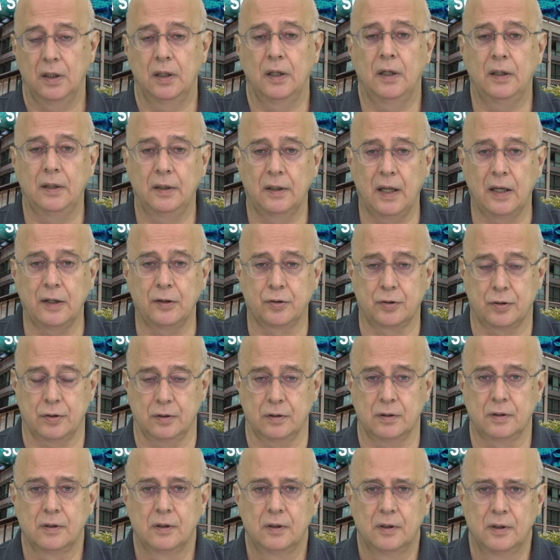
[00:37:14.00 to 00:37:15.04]
in
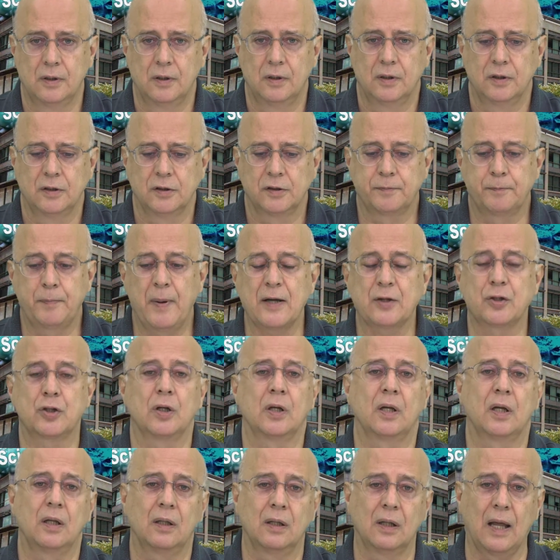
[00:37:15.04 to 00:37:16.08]
nature,
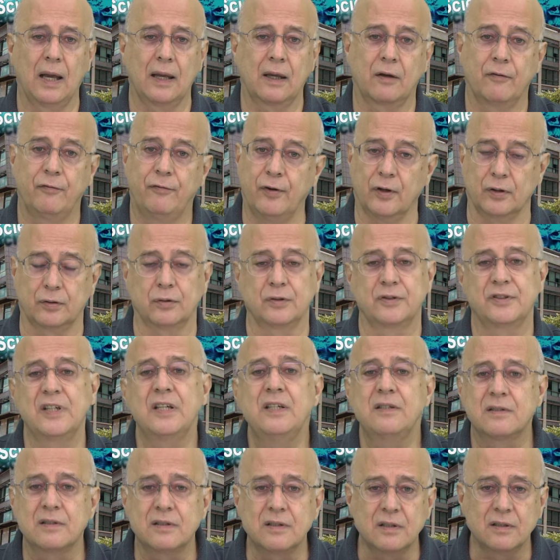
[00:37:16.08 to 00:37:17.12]
especially like
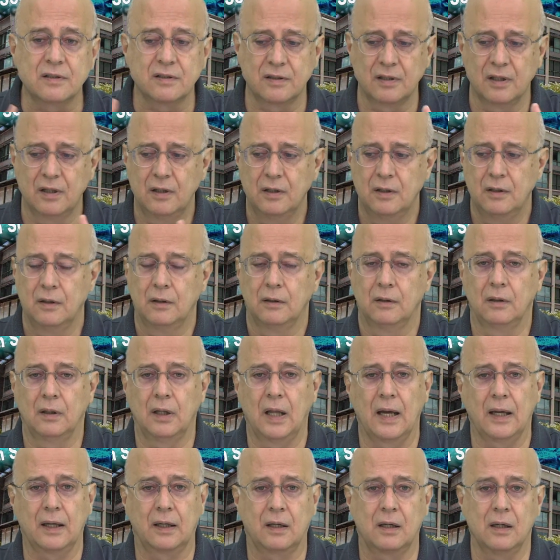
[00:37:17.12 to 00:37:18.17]
photosynthesis,
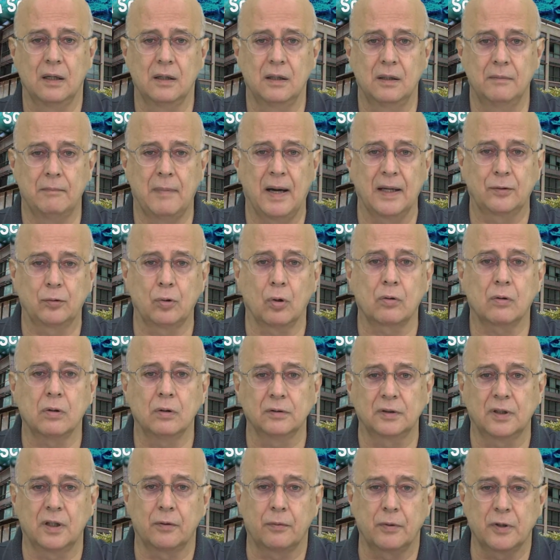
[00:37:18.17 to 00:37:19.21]
like
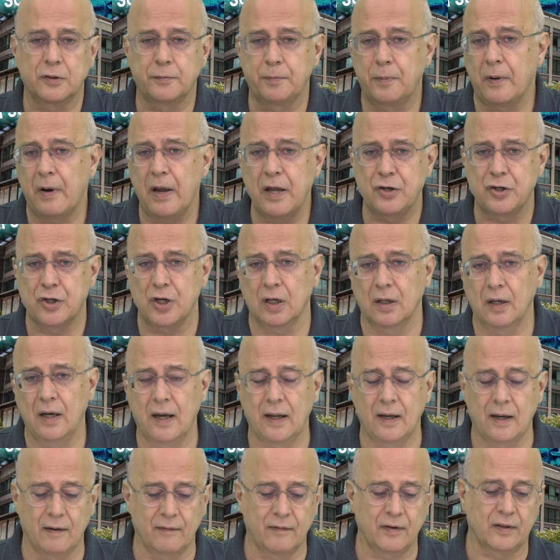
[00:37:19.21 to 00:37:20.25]
mitochondrial respiration
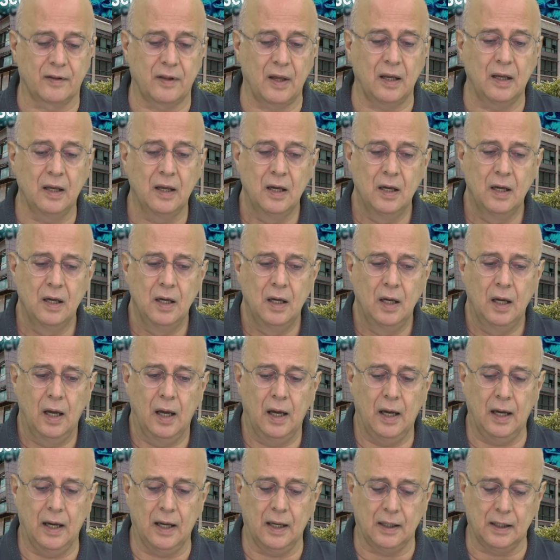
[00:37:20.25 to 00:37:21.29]
and everything.
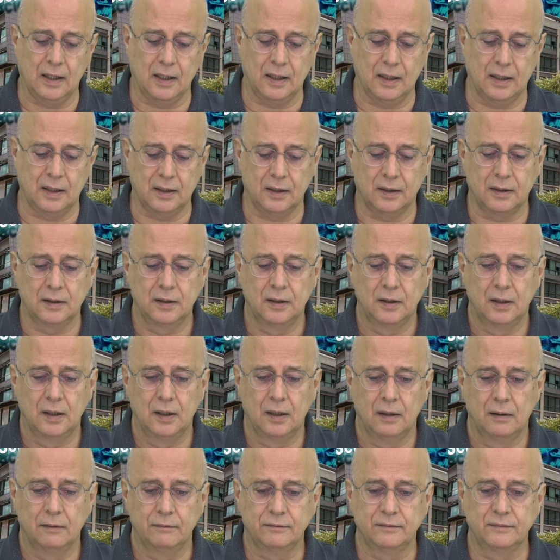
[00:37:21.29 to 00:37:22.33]
And
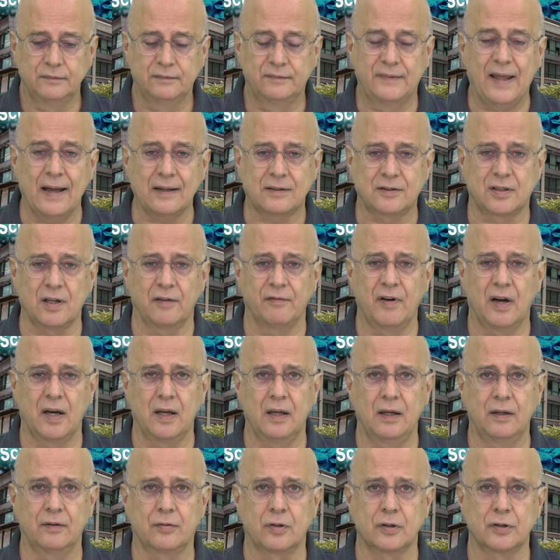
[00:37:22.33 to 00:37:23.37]
that's a
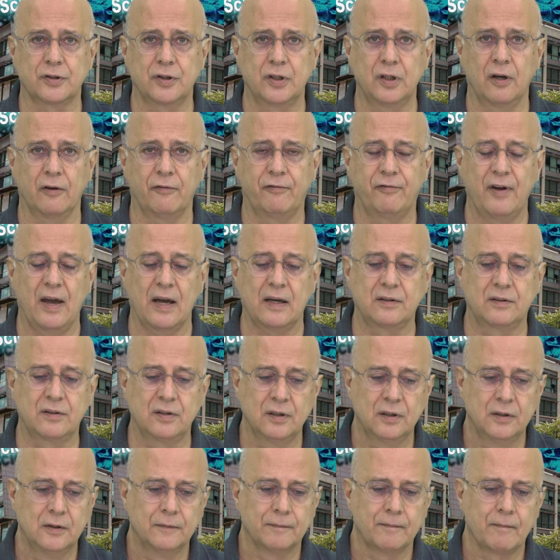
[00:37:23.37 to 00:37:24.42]
very interesting effect
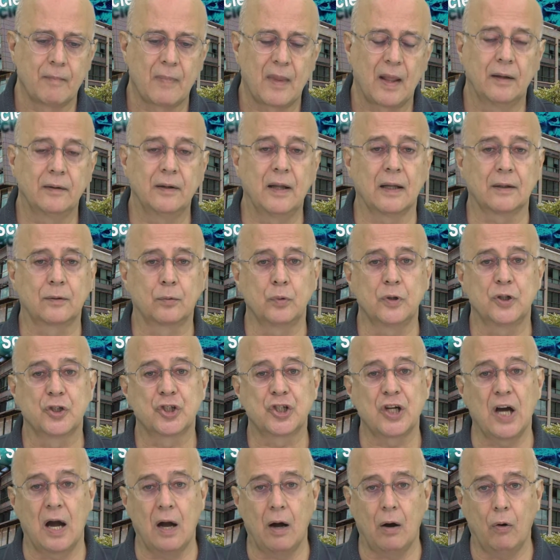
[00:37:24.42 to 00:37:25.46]
that we
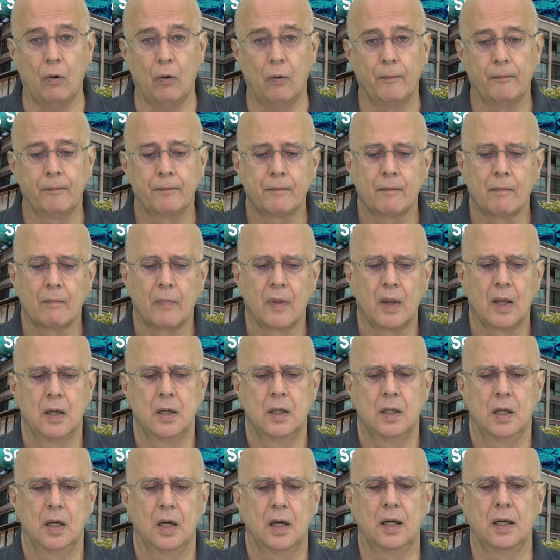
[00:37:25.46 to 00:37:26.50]
shall
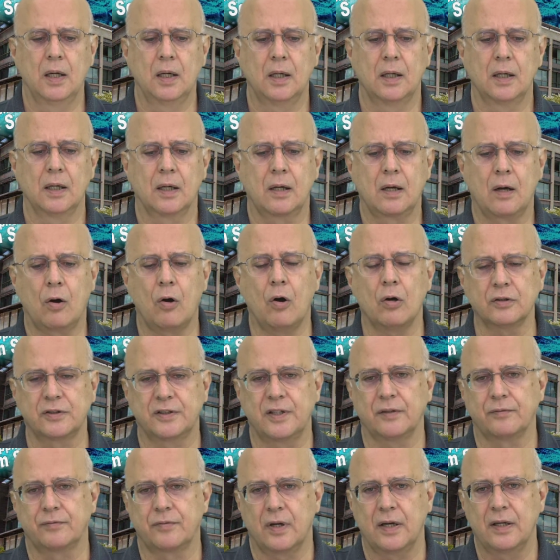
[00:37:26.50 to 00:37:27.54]

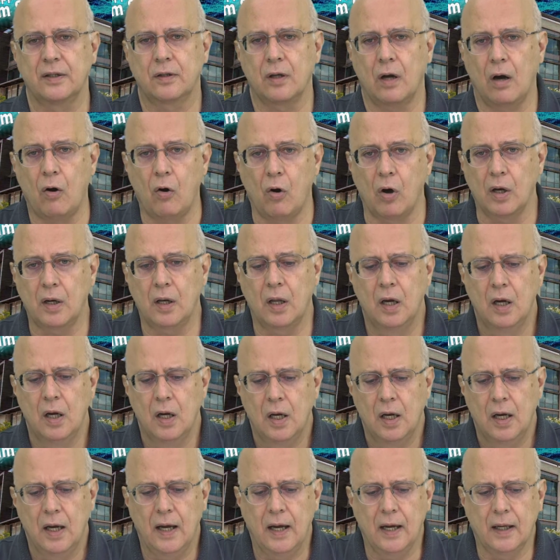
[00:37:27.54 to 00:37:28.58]
concentrate on
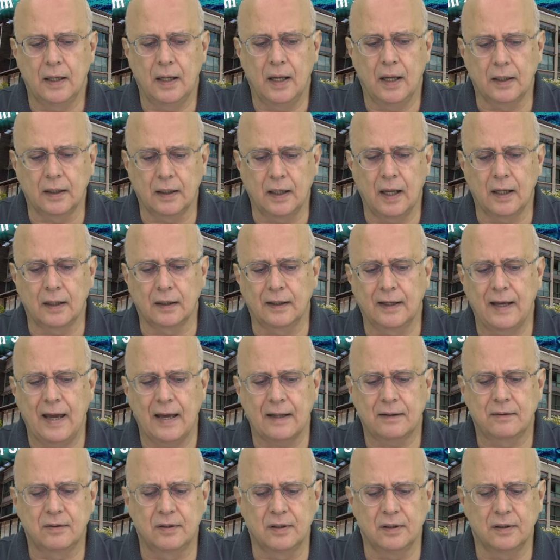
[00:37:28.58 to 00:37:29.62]
and
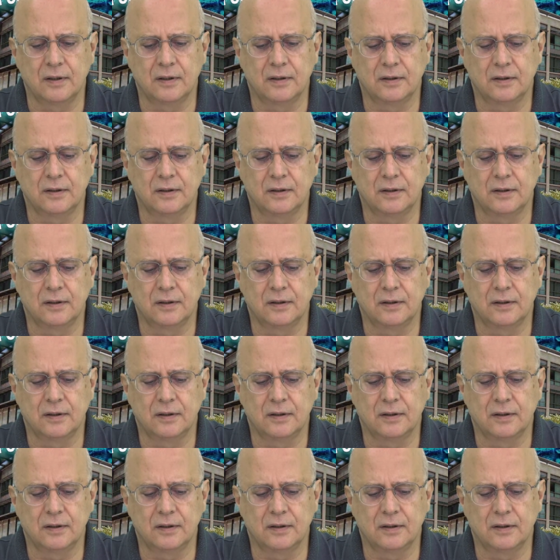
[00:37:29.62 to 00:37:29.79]
get